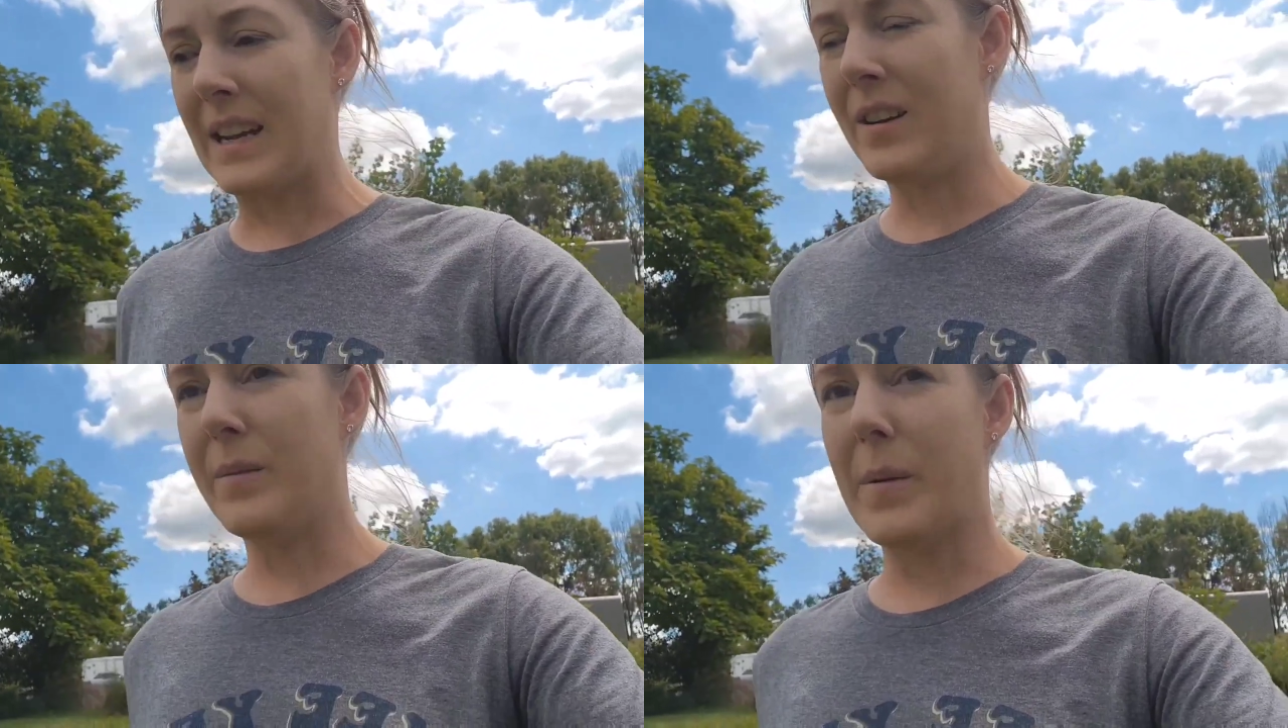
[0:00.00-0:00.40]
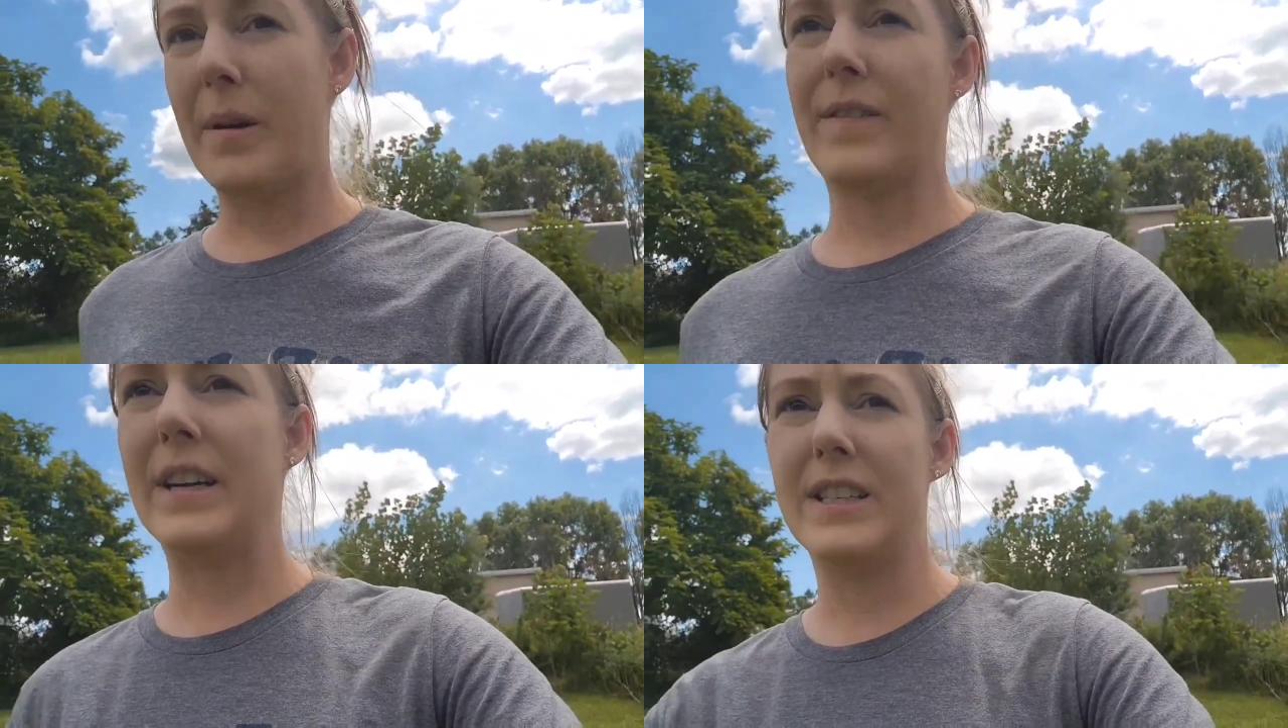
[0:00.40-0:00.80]
I don't know,
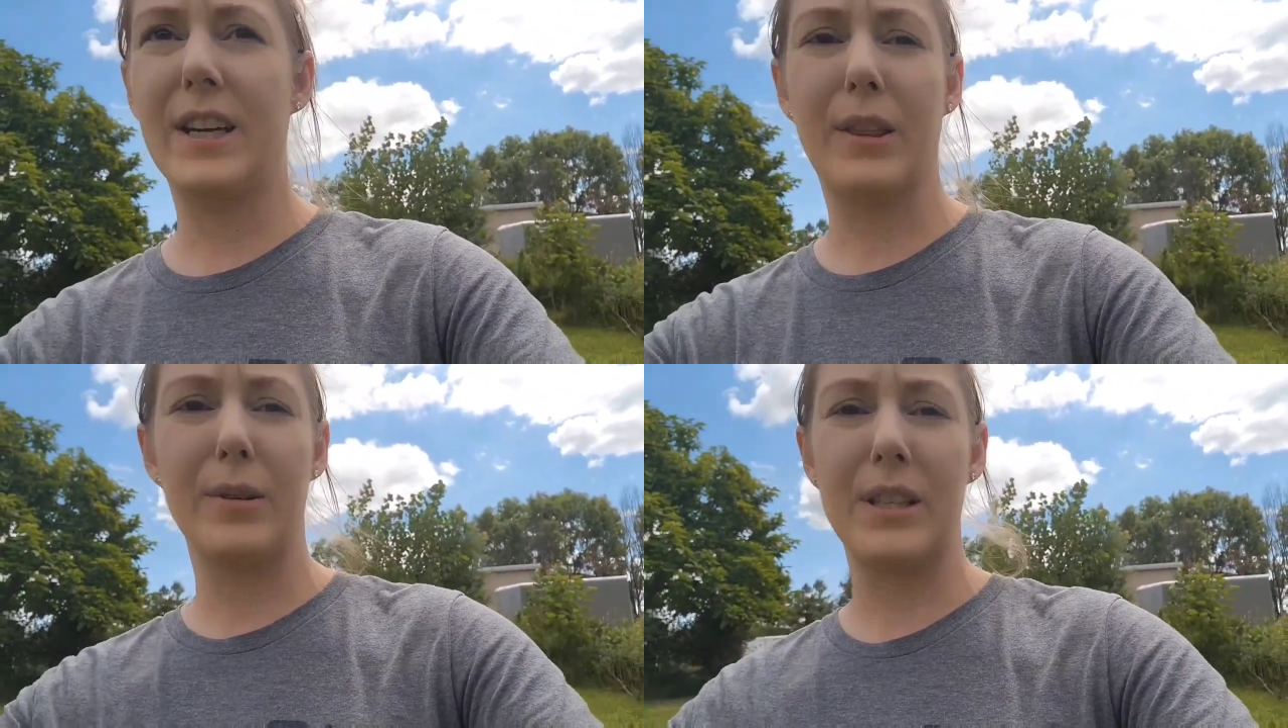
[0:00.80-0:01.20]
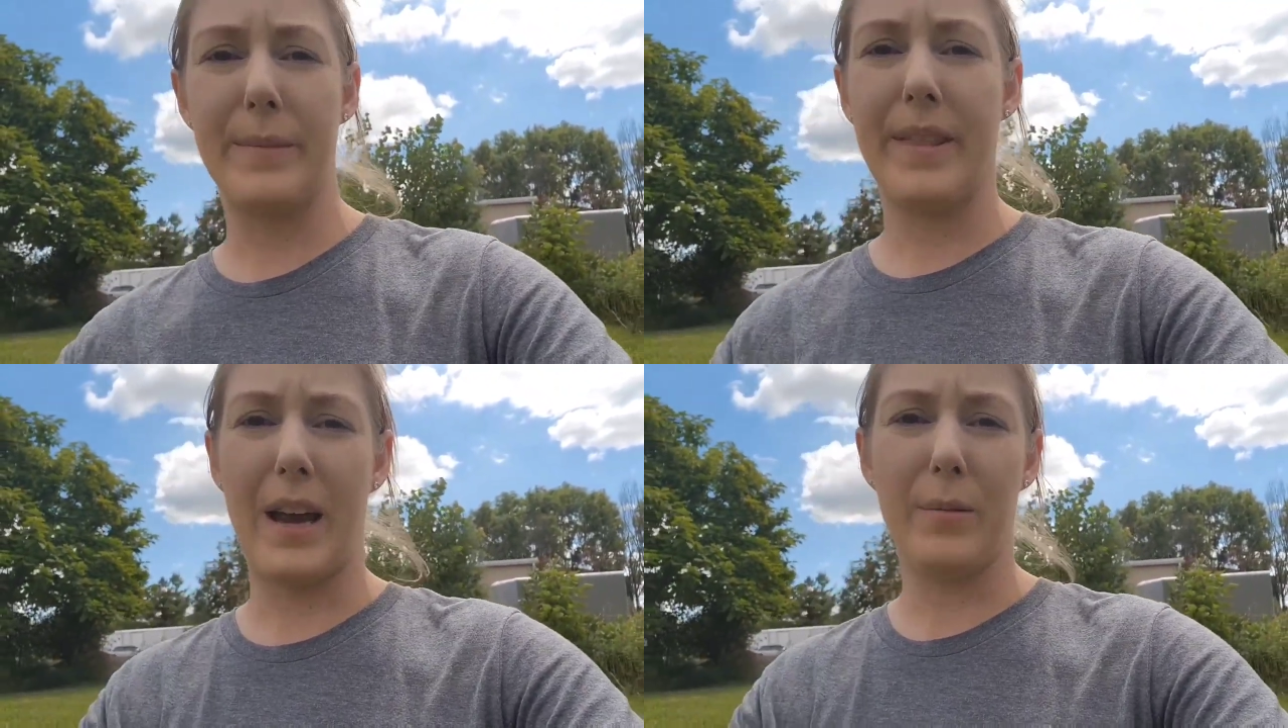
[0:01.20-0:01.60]
maybe if I dig through
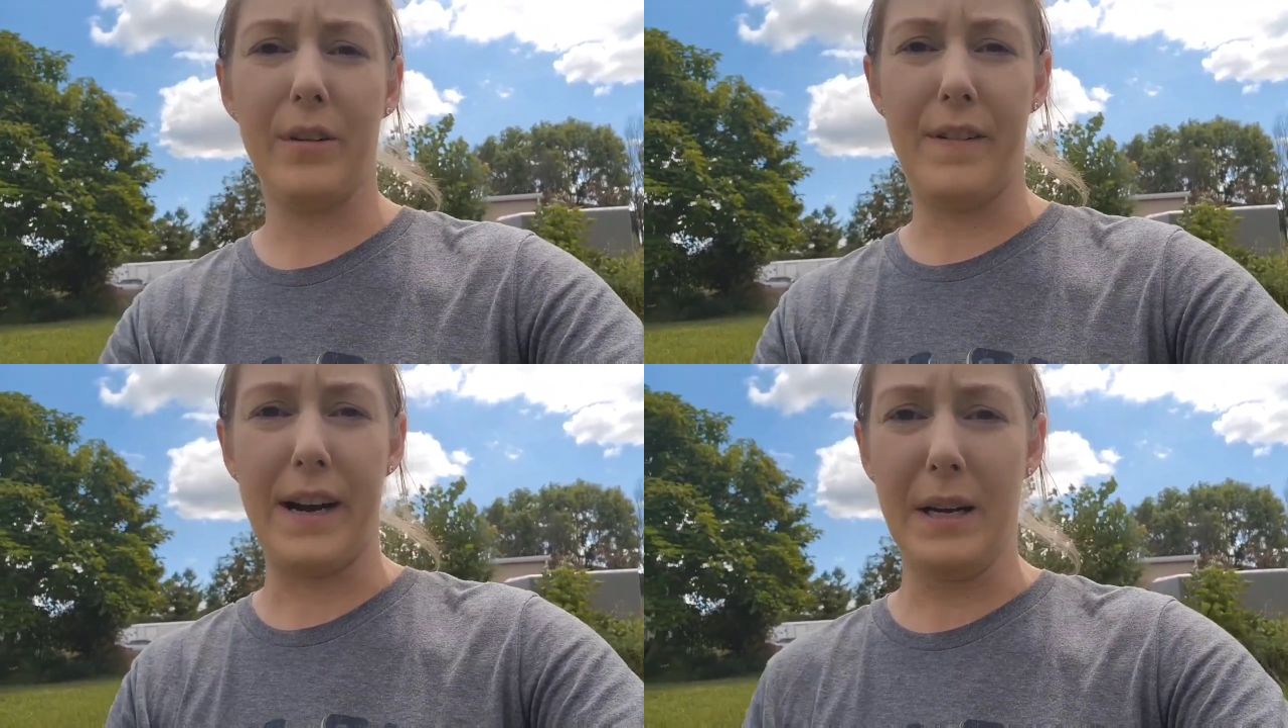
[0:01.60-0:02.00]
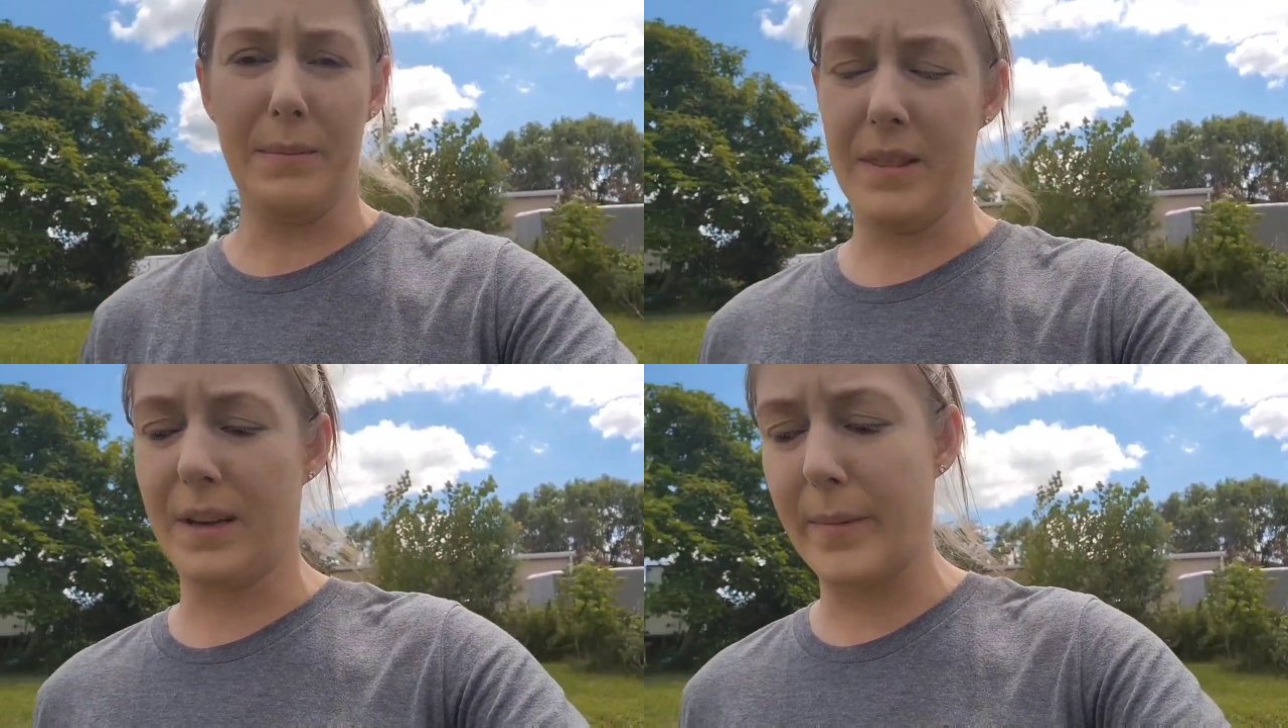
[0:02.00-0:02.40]
some of that, we'll
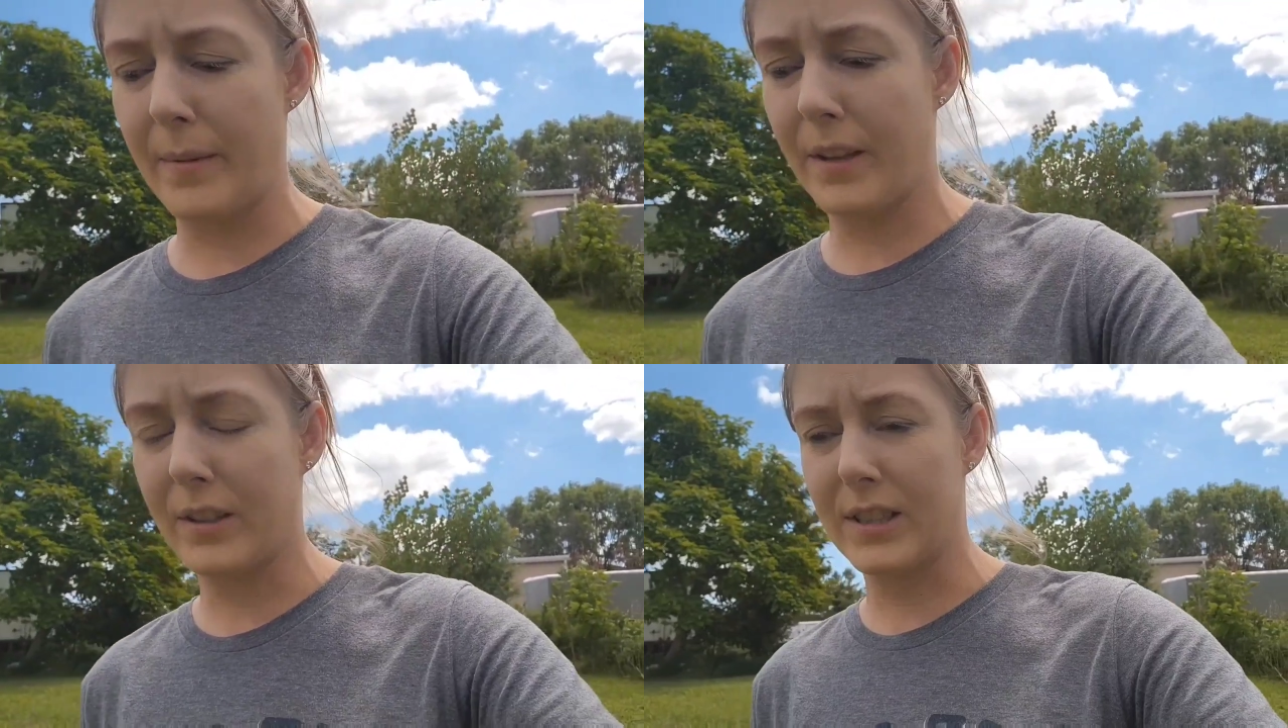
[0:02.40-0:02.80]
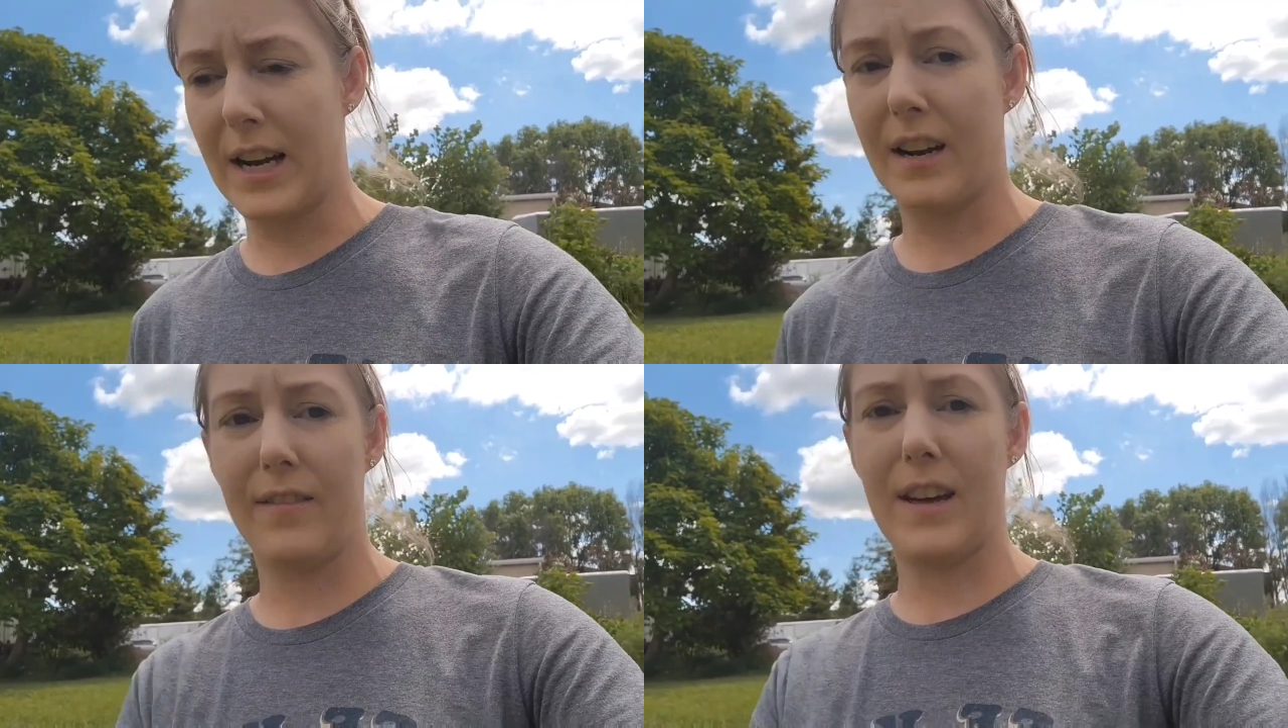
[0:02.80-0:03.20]
find them in there. Maybe they're
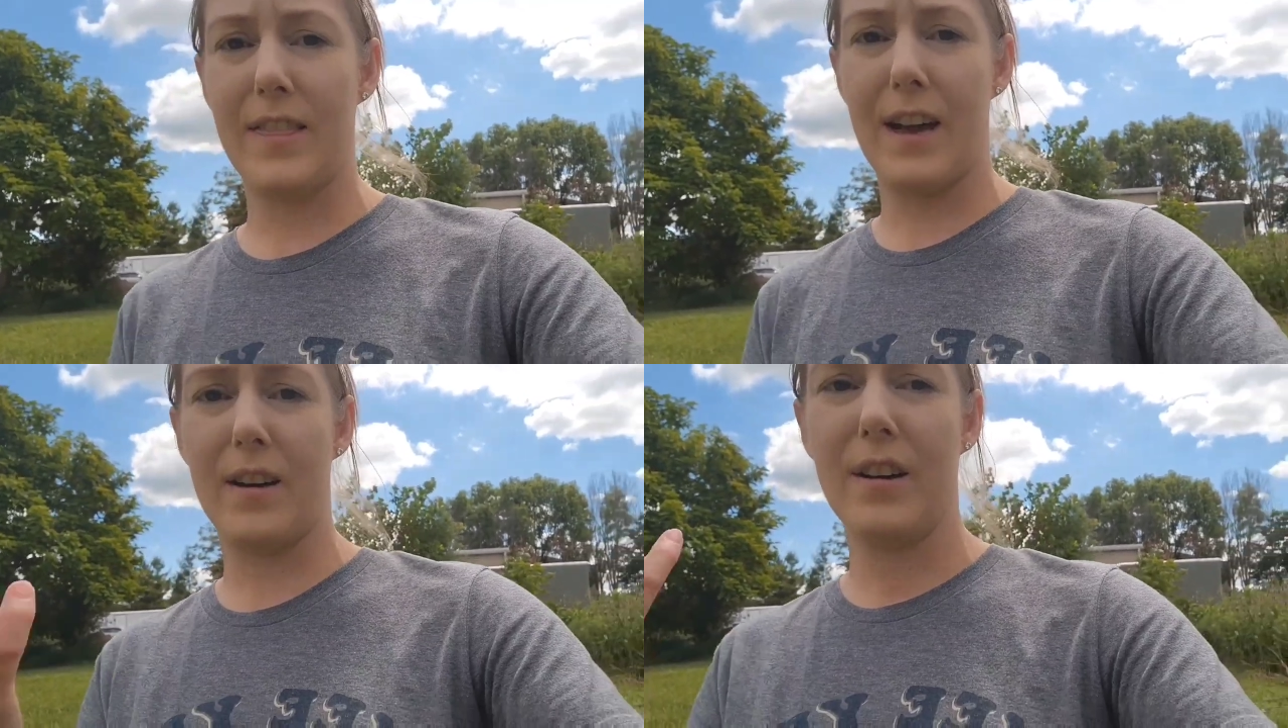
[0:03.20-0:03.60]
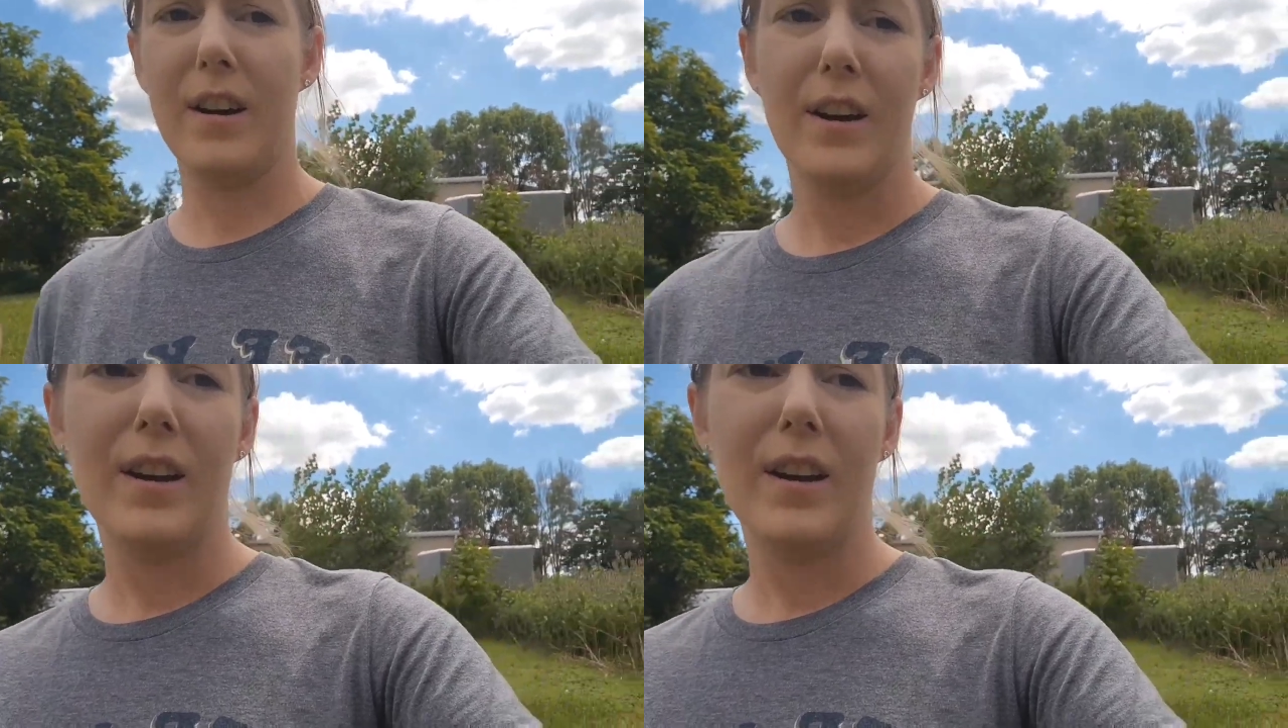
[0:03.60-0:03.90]
just kind of in that,